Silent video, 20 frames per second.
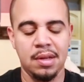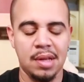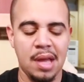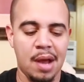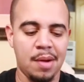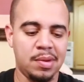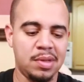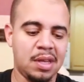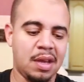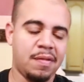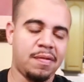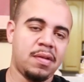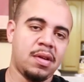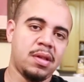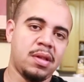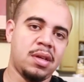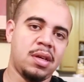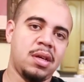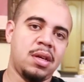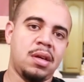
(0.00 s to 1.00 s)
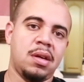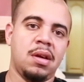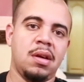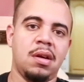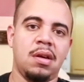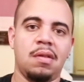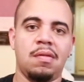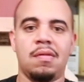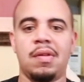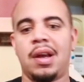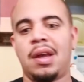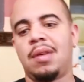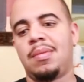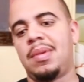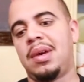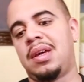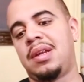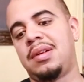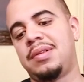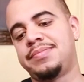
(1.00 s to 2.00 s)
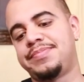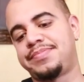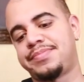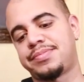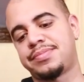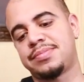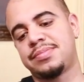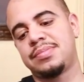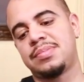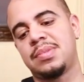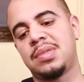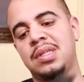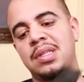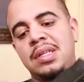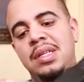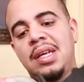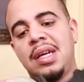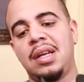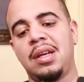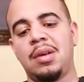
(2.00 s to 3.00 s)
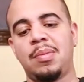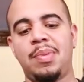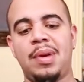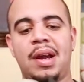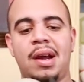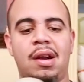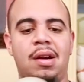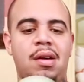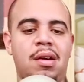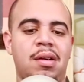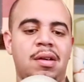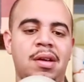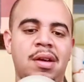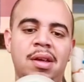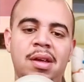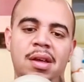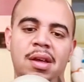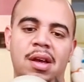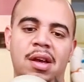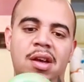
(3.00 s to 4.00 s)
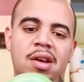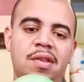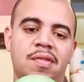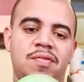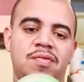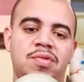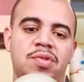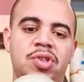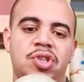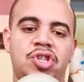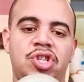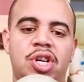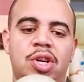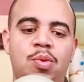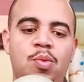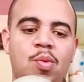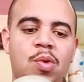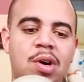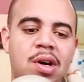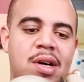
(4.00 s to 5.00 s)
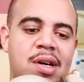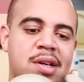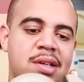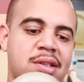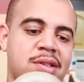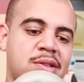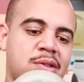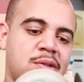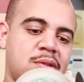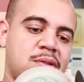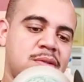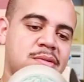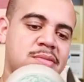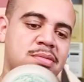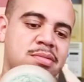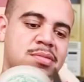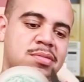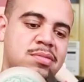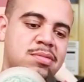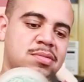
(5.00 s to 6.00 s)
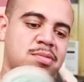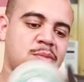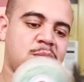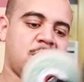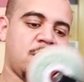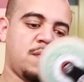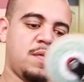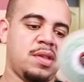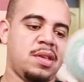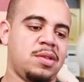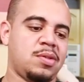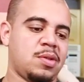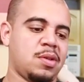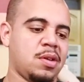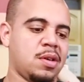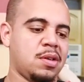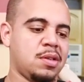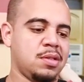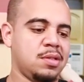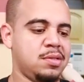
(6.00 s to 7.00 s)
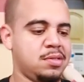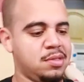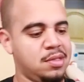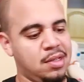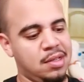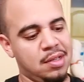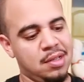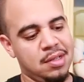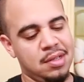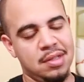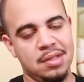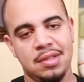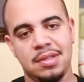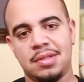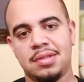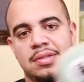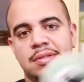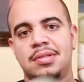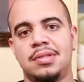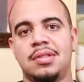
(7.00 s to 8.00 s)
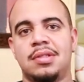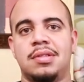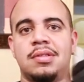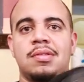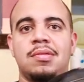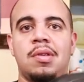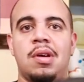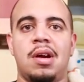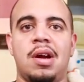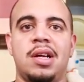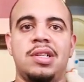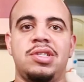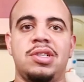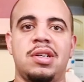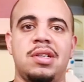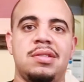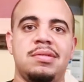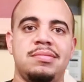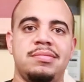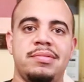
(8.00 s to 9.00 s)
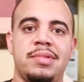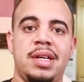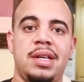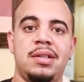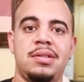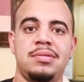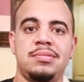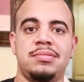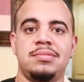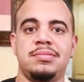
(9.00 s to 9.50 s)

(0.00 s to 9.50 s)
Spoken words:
I would definitely recommend getting a pair of Genoise or whatever these are called. All right, y'all. Later.